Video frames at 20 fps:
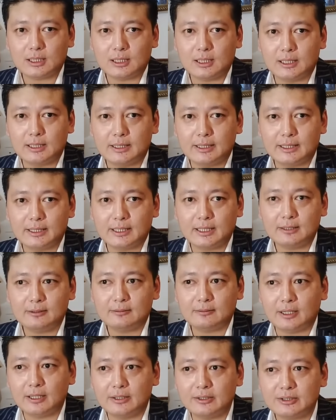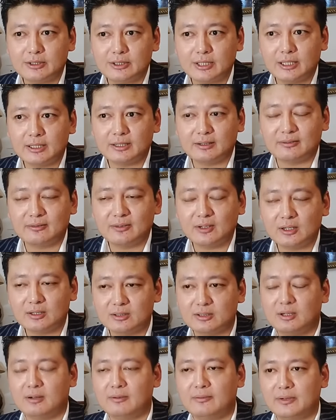and they kind of understand the
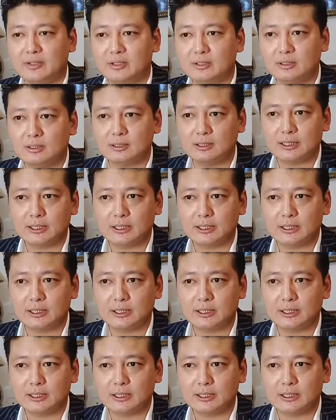philosophical,